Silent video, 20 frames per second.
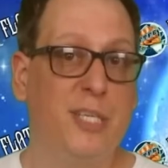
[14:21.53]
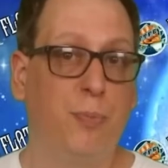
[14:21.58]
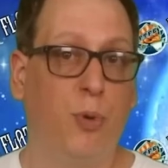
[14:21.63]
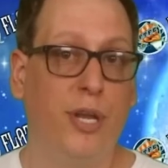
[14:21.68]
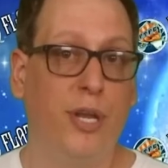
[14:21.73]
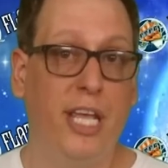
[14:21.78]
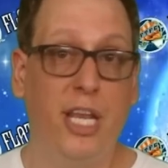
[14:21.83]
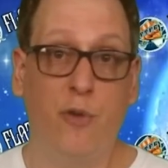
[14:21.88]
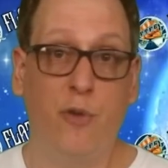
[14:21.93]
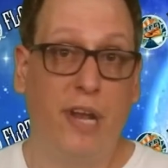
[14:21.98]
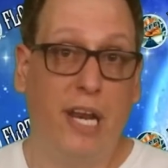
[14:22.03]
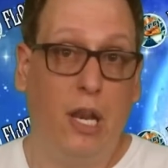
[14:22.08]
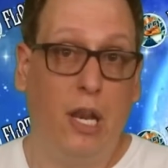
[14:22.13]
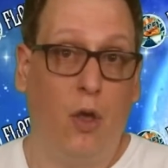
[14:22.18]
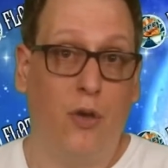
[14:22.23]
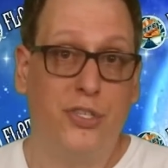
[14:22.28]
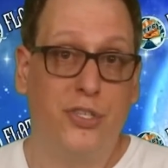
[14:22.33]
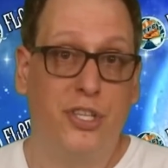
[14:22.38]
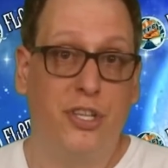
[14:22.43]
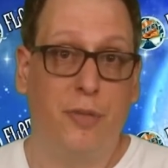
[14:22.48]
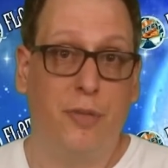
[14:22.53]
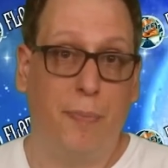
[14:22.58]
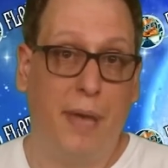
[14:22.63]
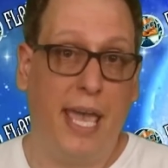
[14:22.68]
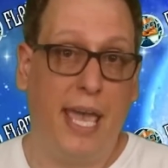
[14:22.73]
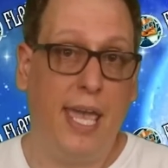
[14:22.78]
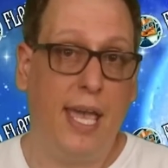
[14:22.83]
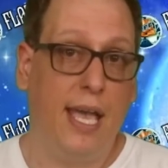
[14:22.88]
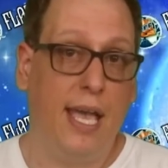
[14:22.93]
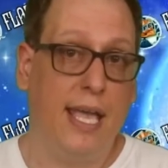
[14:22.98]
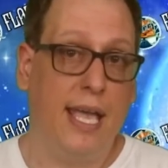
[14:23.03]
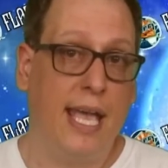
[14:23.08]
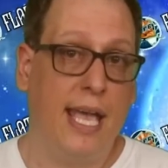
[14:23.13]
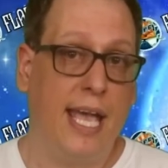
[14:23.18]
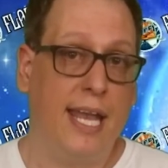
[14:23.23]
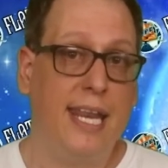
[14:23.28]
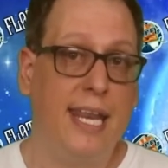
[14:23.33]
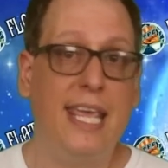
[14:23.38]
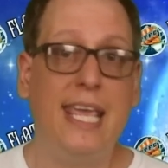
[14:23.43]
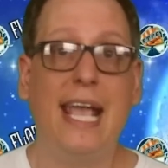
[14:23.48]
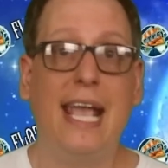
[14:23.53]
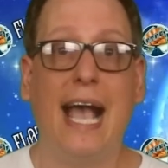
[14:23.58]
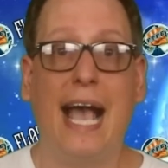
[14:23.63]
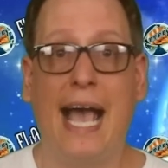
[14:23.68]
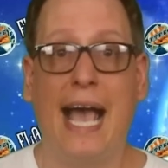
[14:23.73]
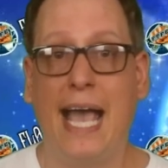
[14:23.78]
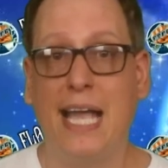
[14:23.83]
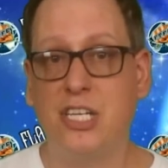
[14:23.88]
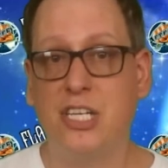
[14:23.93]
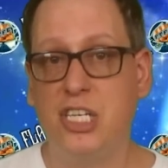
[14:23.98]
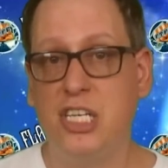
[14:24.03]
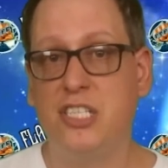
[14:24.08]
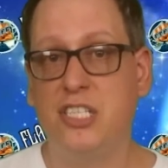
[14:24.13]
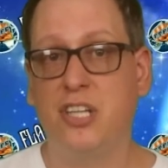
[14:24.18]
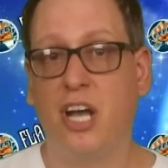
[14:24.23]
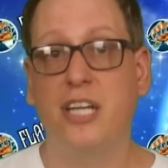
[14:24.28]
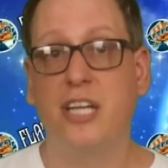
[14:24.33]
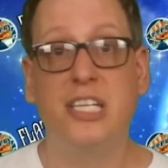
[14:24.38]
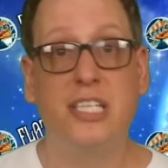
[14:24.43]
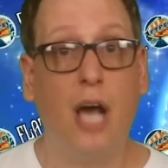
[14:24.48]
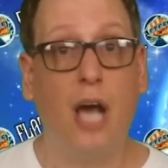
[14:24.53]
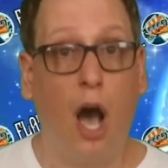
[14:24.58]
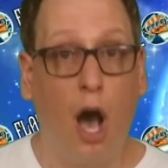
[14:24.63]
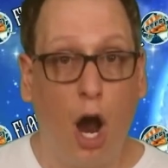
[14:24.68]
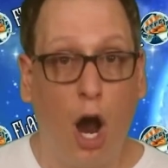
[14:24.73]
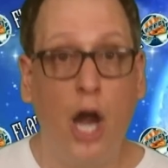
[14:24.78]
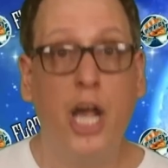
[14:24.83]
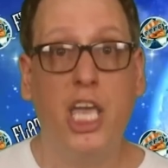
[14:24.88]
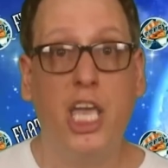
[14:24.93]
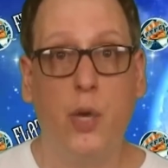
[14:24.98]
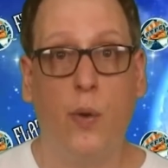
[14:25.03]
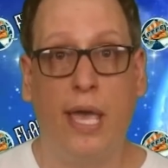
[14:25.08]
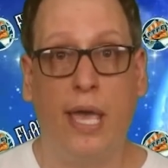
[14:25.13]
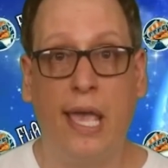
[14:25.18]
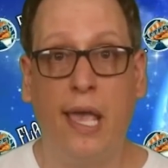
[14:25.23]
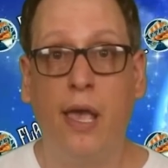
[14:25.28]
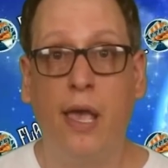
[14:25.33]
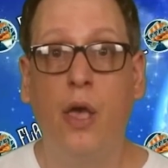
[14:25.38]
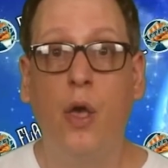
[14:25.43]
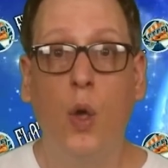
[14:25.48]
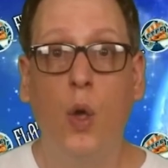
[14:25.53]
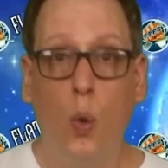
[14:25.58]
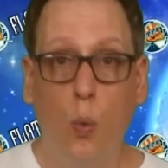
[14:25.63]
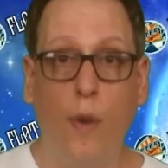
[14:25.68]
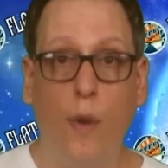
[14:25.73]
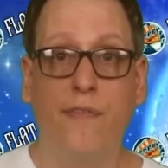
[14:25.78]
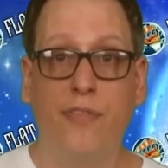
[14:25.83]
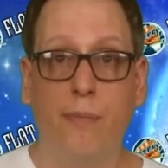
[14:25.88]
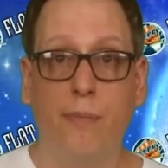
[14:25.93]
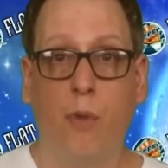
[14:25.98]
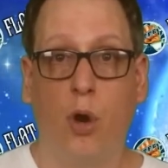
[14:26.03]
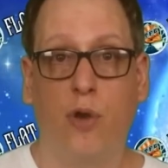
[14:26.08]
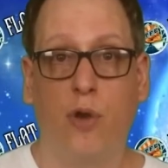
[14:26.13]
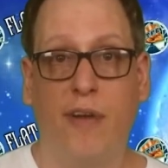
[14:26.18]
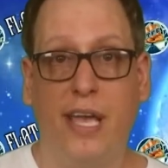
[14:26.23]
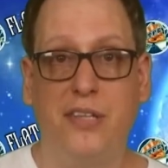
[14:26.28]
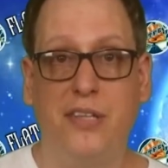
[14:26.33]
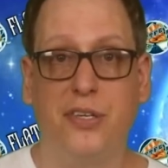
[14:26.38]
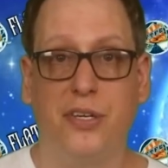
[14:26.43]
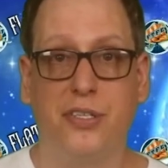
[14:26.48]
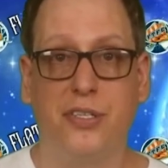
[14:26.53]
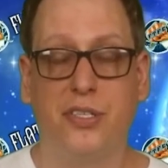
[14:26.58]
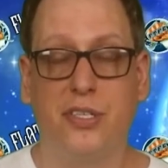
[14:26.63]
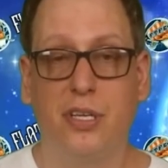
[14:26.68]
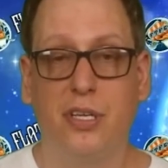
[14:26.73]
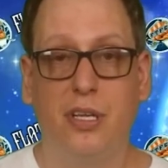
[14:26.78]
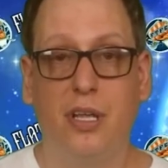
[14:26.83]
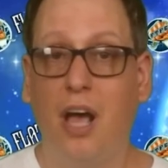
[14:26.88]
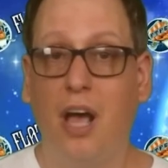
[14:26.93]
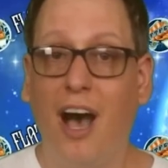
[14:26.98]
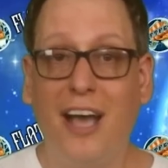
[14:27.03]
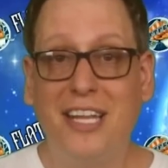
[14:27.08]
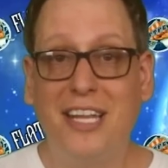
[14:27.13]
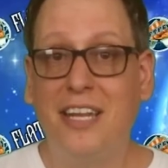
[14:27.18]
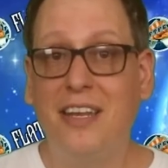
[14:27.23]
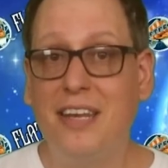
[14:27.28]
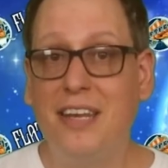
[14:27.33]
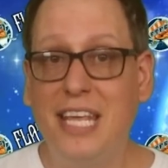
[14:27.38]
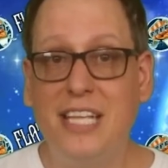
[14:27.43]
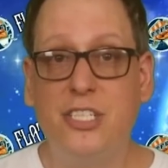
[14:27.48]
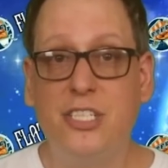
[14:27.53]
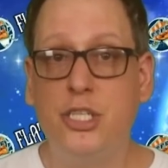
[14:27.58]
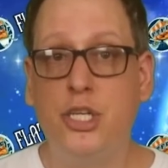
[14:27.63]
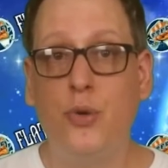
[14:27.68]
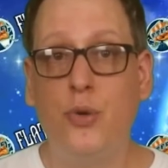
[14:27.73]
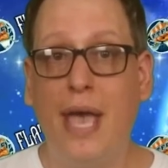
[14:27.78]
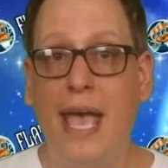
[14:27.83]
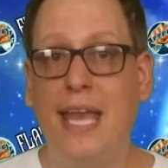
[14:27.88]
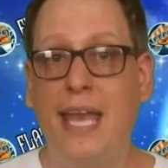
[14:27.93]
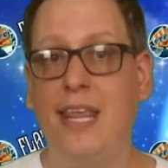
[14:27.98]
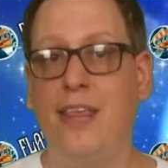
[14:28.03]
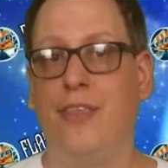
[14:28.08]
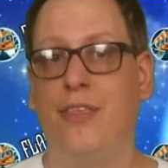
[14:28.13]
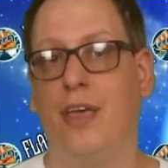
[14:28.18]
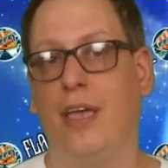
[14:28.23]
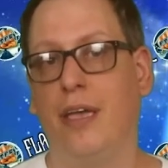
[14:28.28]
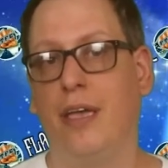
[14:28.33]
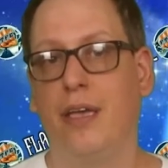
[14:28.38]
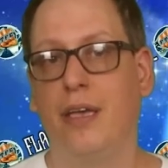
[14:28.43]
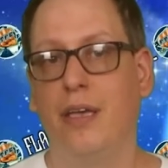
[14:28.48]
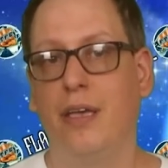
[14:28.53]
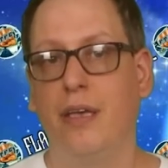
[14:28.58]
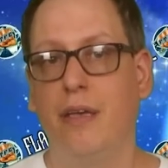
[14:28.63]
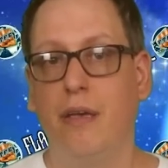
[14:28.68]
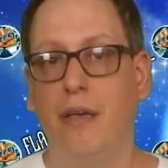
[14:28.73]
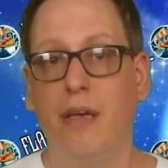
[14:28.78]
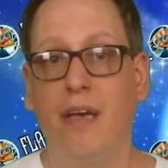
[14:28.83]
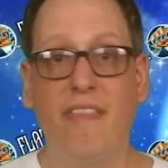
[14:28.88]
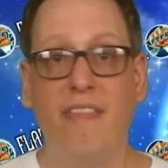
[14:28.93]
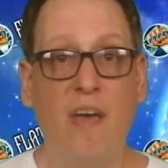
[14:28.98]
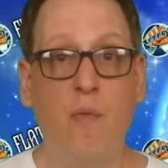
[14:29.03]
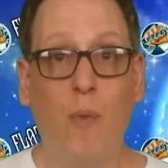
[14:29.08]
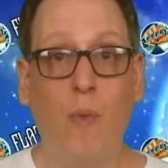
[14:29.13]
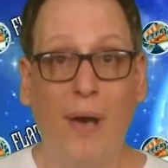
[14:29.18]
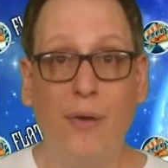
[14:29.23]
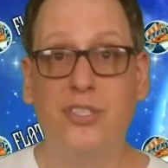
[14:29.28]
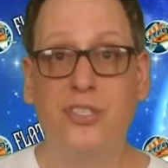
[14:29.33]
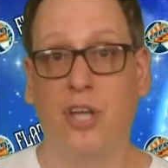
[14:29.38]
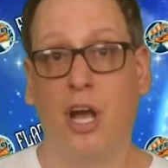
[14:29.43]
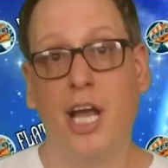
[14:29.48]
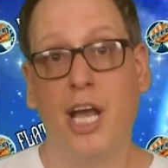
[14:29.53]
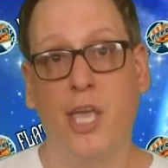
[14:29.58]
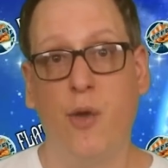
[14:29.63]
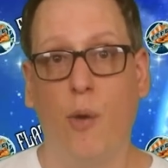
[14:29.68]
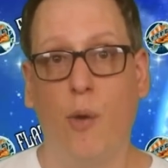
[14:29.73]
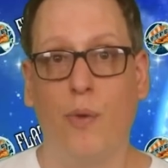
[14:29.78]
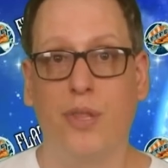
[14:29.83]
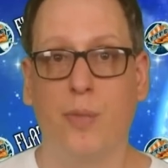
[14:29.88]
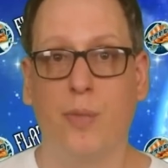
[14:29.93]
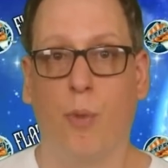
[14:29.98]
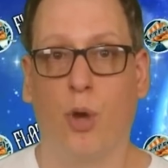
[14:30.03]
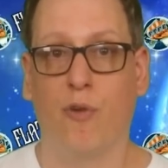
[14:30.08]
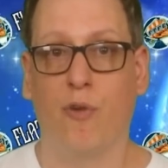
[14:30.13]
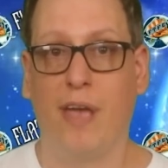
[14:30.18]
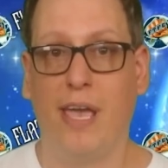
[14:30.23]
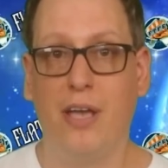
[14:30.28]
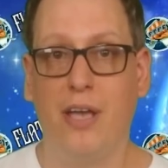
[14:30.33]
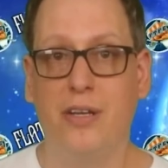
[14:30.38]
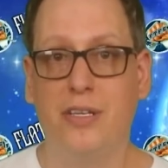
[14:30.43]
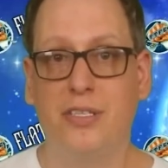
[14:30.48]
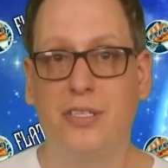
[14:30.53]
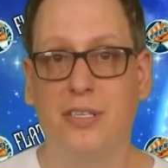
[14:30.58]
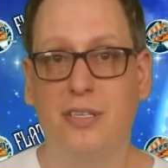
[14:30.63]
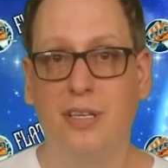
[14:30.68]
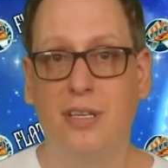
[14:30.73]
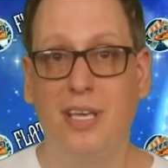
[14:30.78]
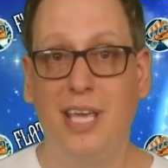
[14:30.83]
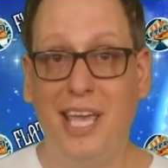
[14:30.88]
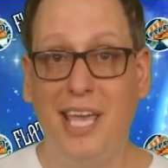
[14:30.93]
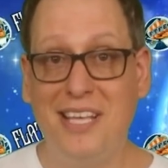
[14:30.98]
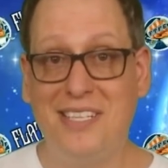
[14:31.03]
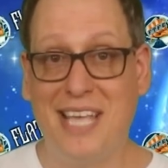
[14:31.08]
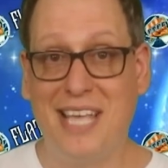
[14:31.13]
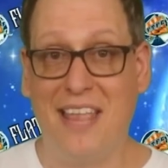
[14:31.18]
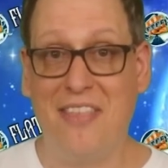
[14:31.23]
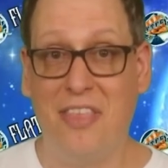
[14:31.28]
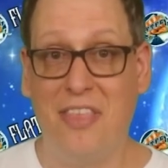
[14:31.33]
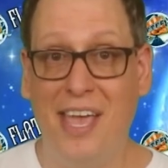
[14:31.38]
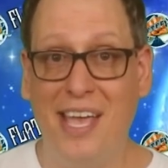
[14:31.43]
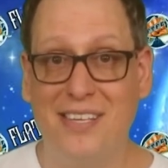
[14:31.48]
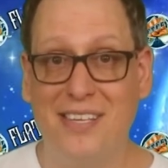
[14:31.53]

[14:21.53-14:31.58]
at this point, he'd already lost the debate and he actually started arguing with the moderators. I didn't need to do anything. And then whilst arguing with the moderators, he said